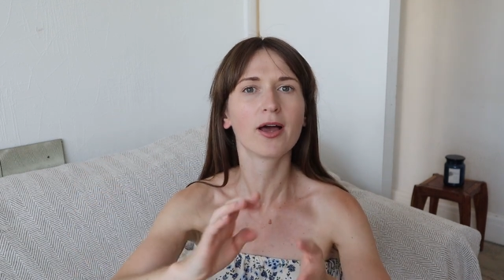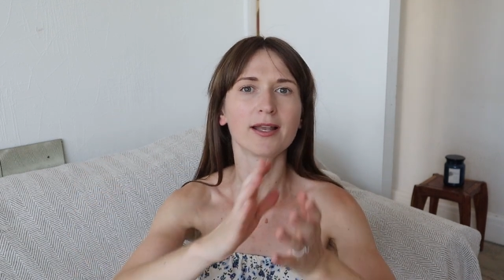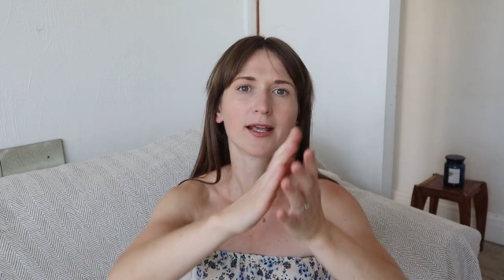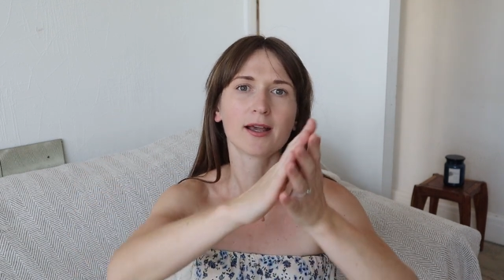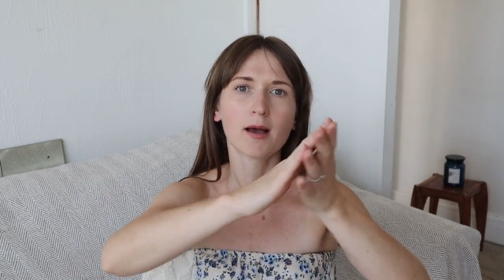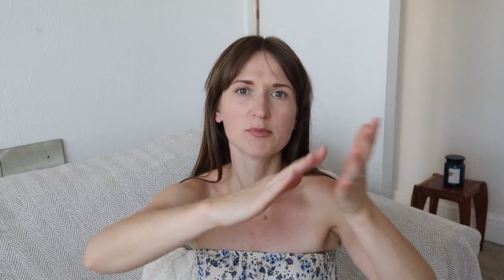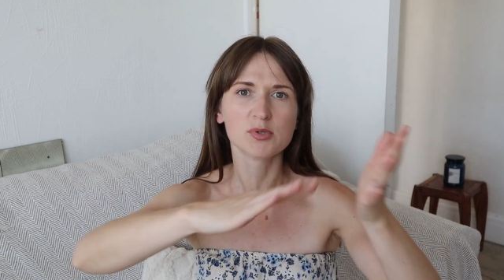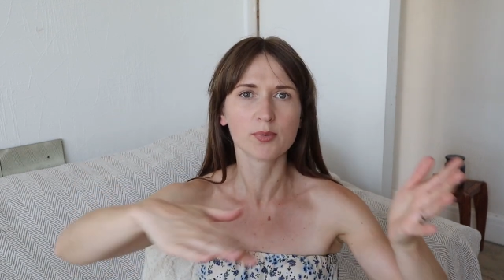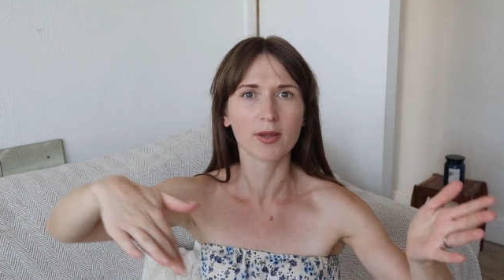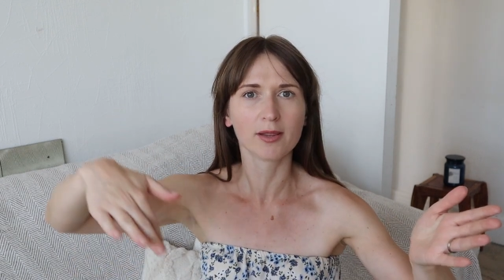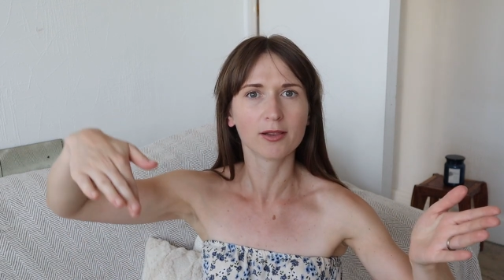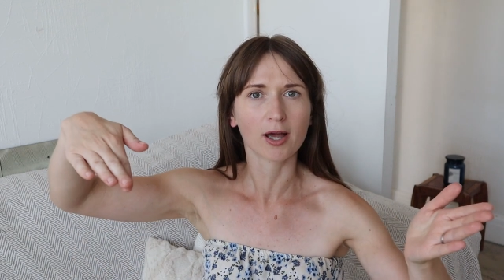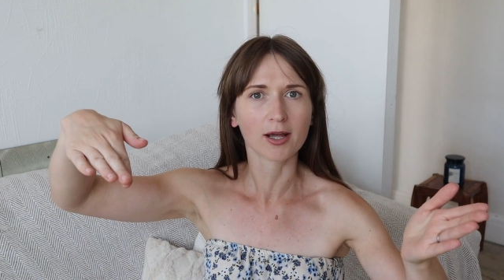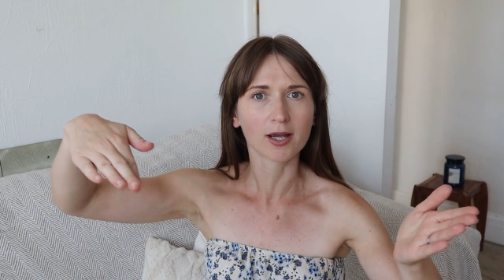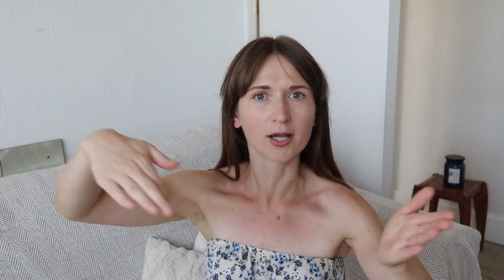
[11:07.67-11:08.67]
and it comes
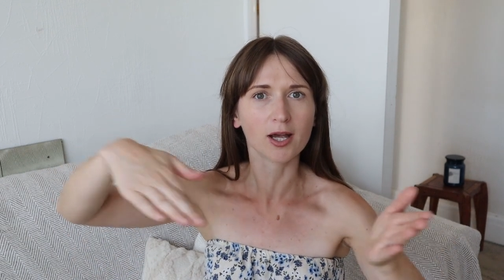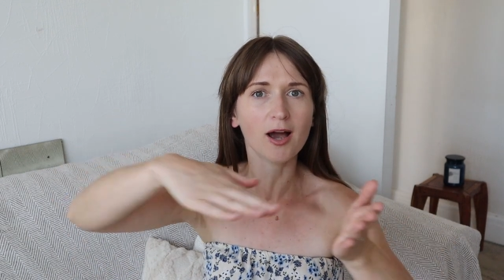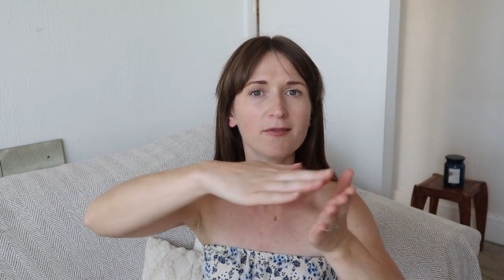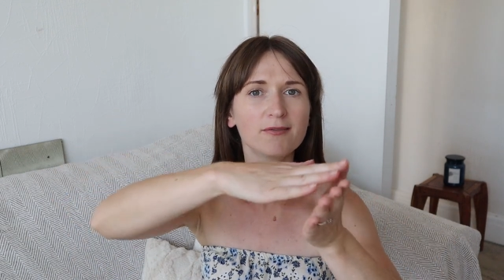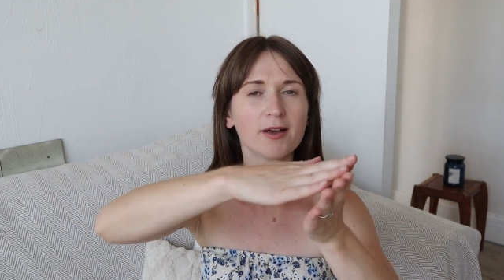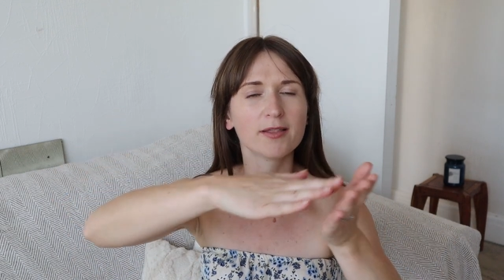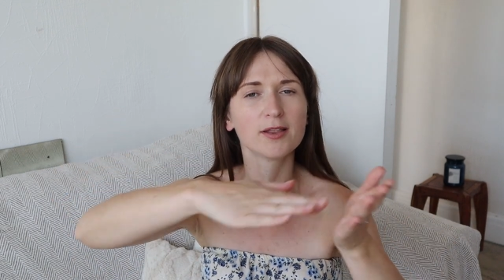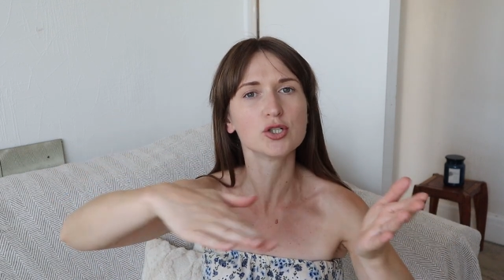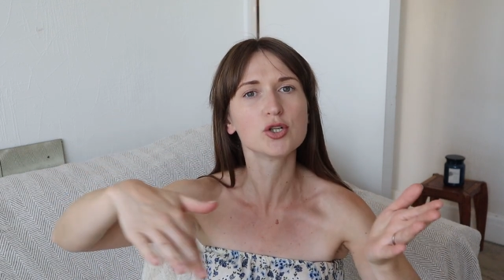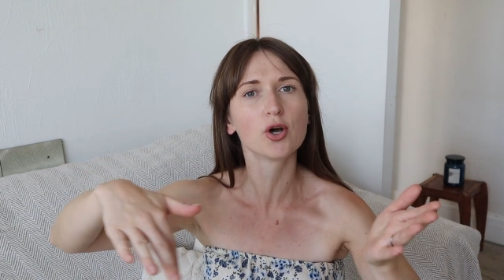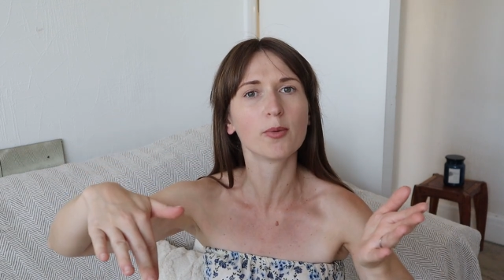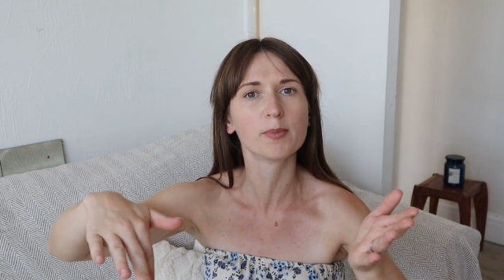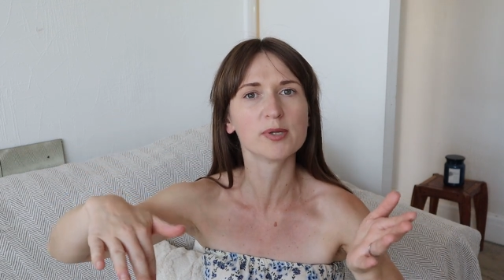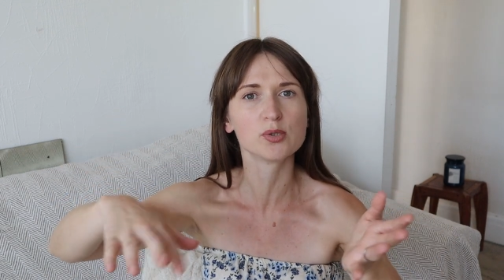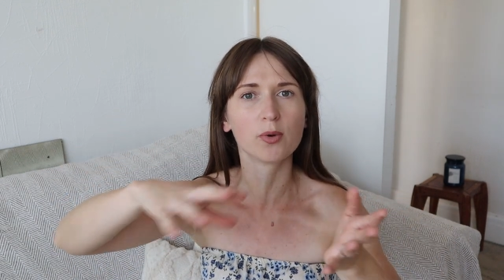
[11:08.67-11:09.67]
with like a cover at the
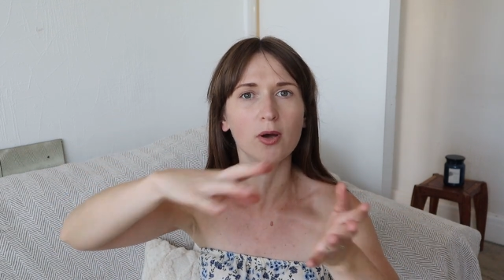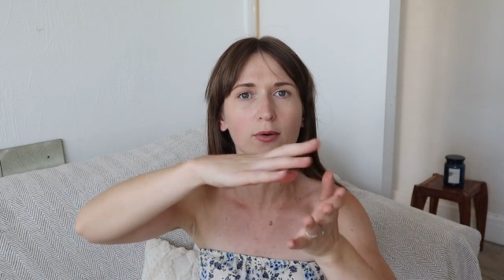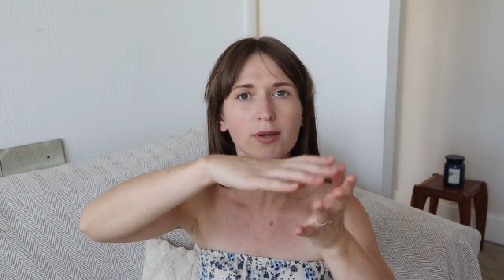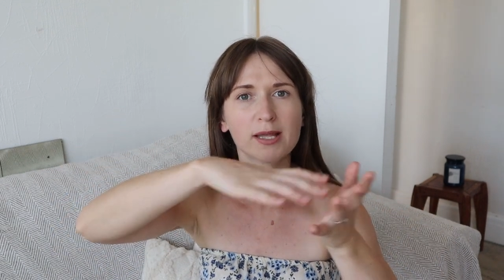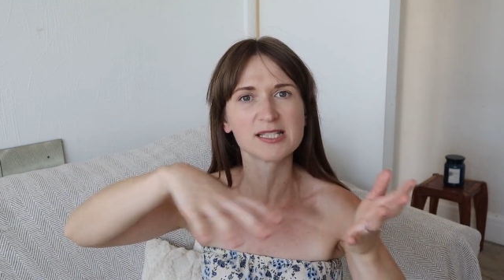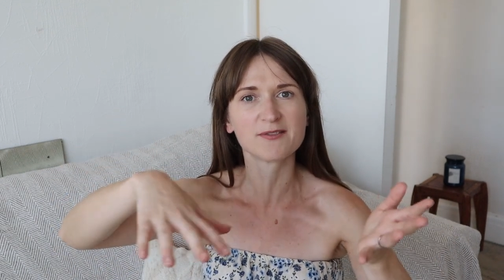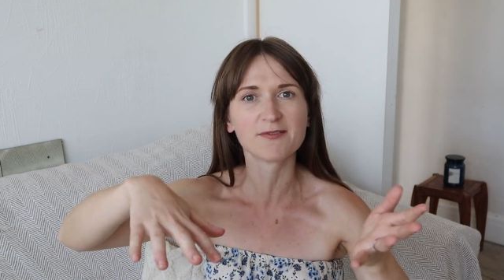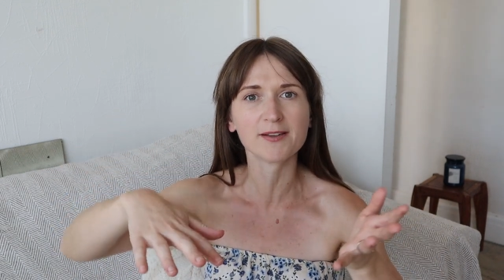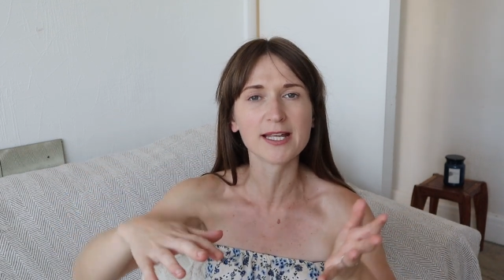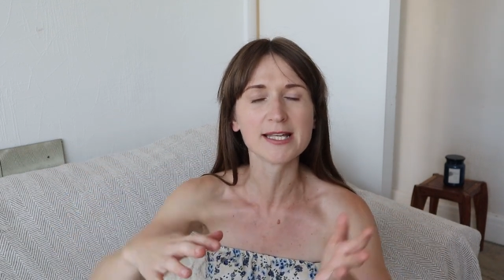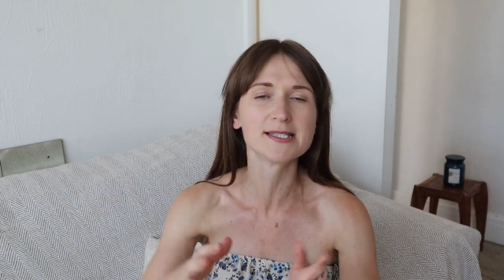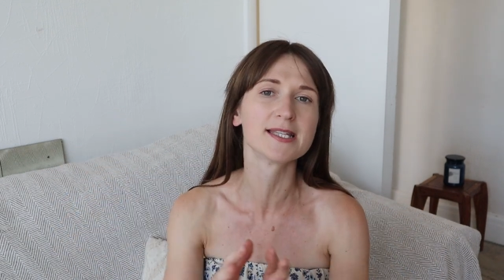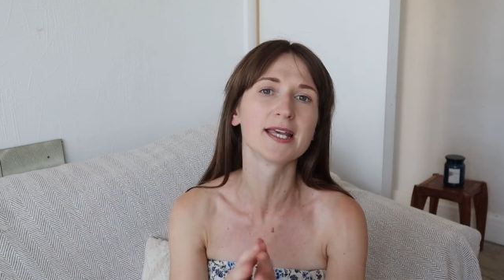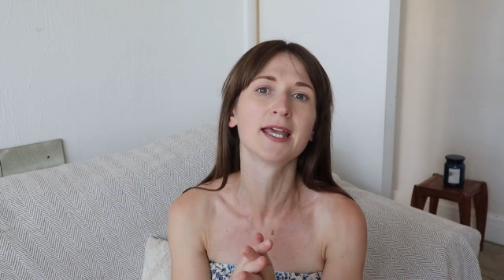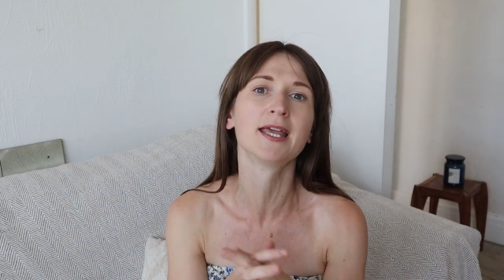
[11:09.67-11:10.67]
top as well that's
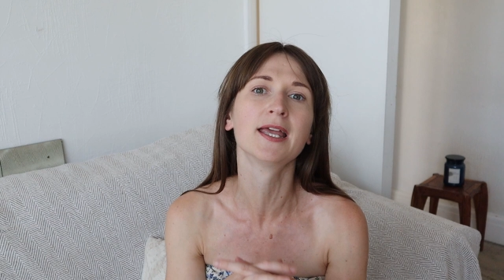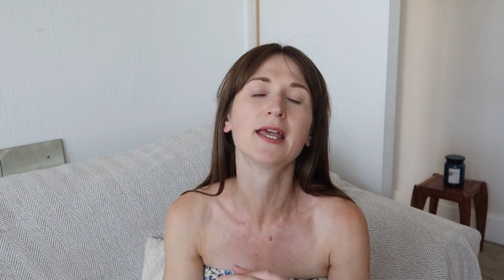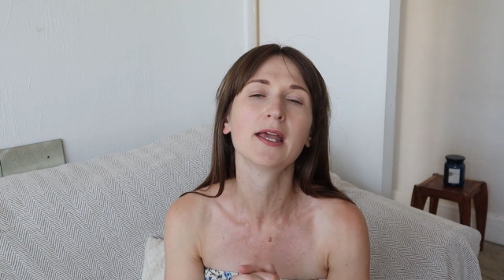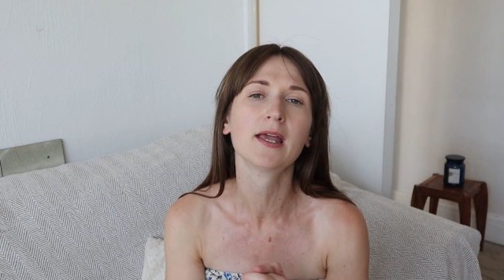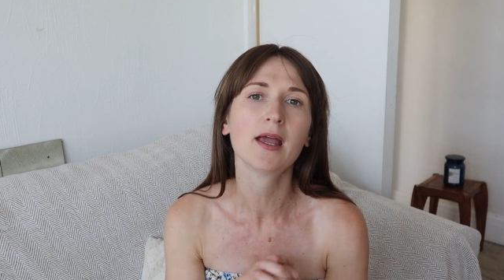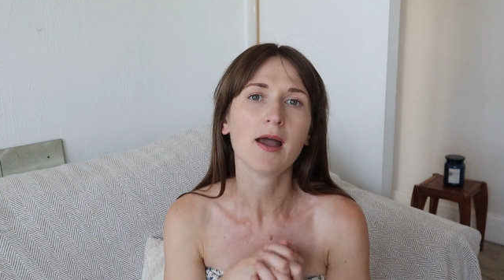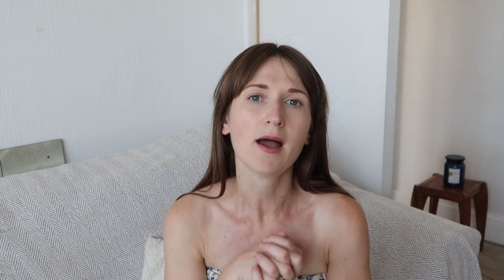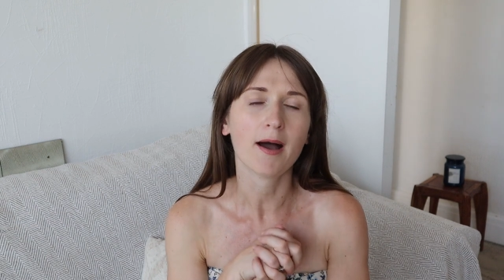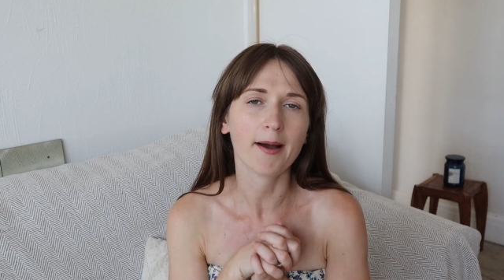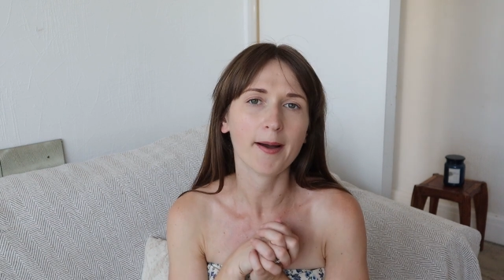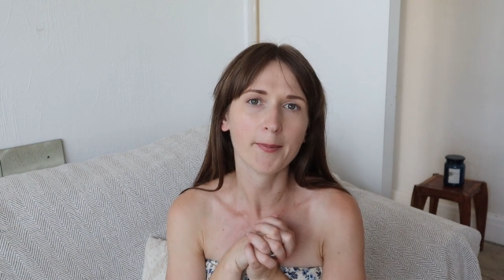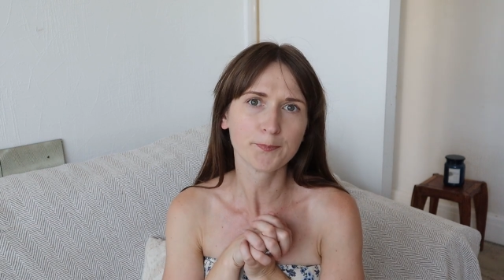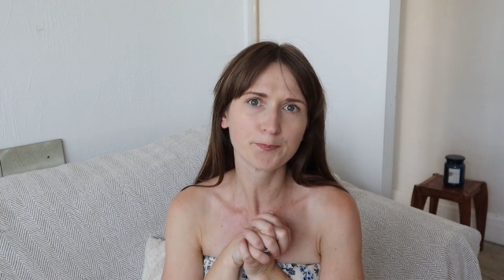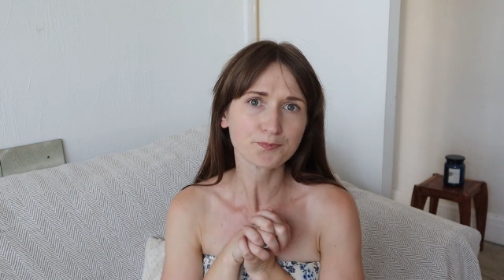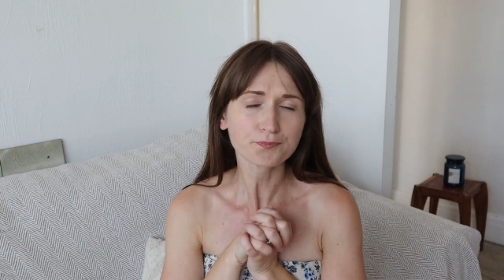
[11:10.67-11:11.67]
fleecy
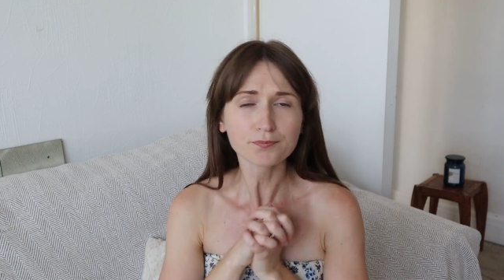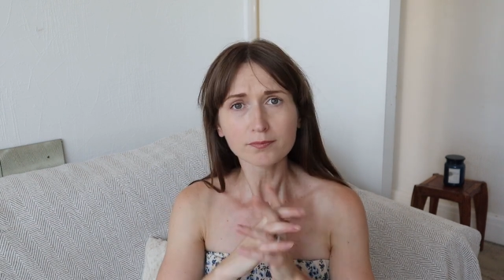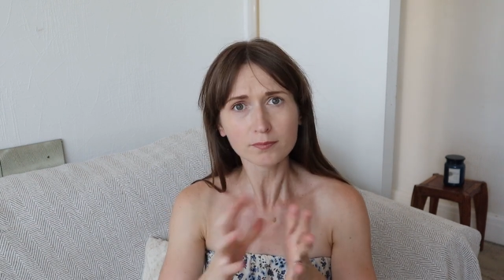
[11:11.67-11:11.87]
um,